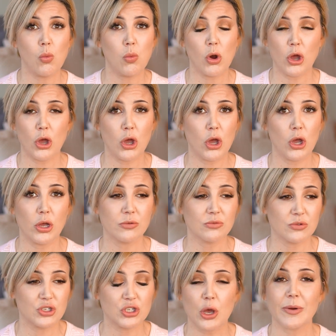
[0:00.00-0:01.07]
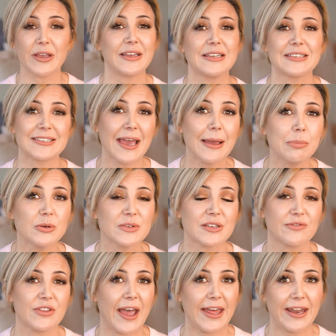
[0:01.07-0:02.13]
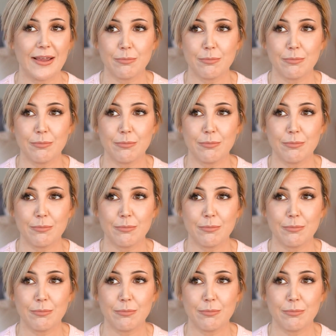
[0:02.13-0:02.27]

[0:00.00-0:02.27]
were showing examples of that,